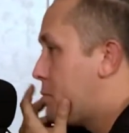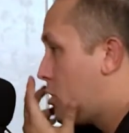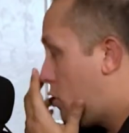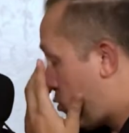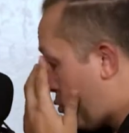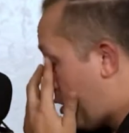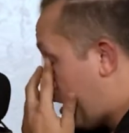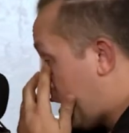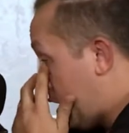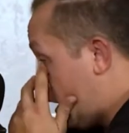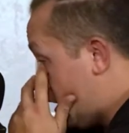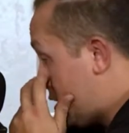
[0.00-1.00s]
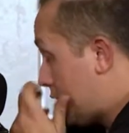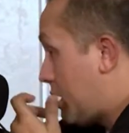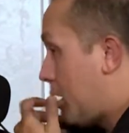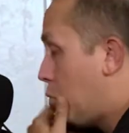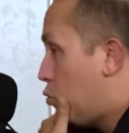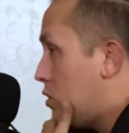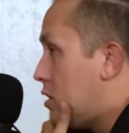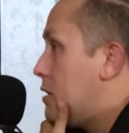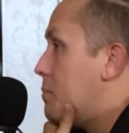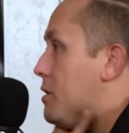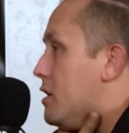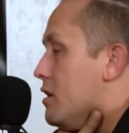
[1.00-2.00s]
but all running in the same one,
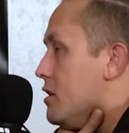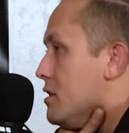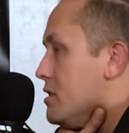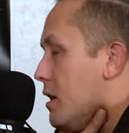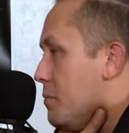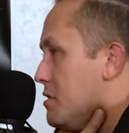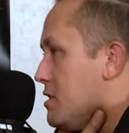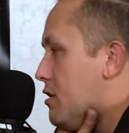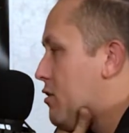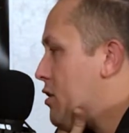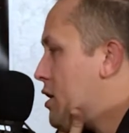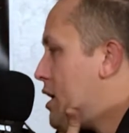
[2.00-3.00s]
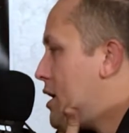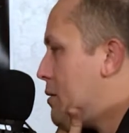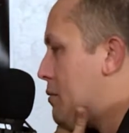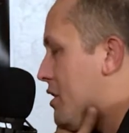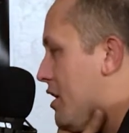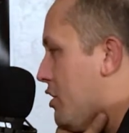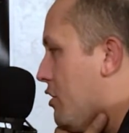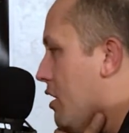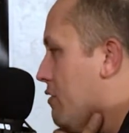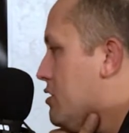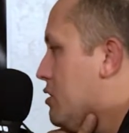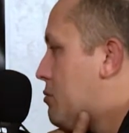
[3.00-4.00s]
depending on the type of scenario. But then you'd
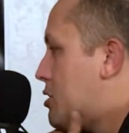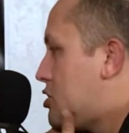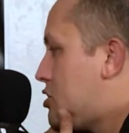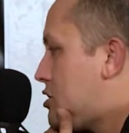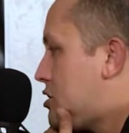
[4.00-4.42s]
have too much